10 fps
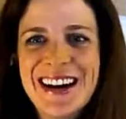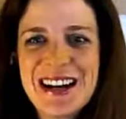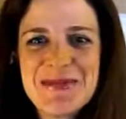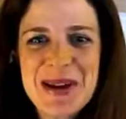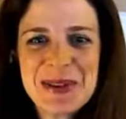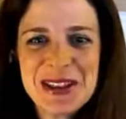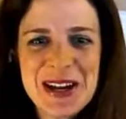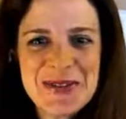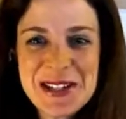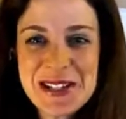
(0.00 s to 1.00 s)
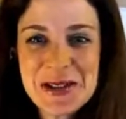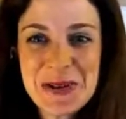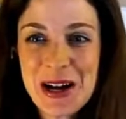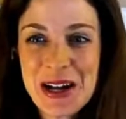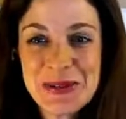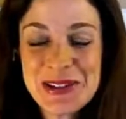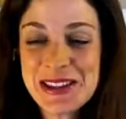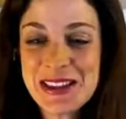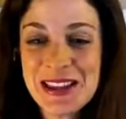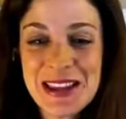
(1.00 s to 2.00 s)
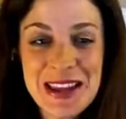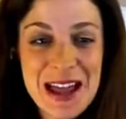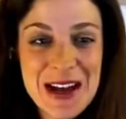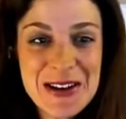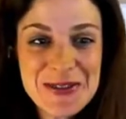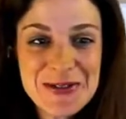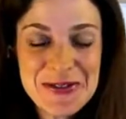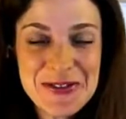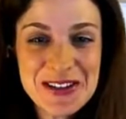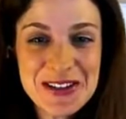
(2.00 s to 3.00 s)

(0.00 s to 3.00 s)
I would love to see you all. I would love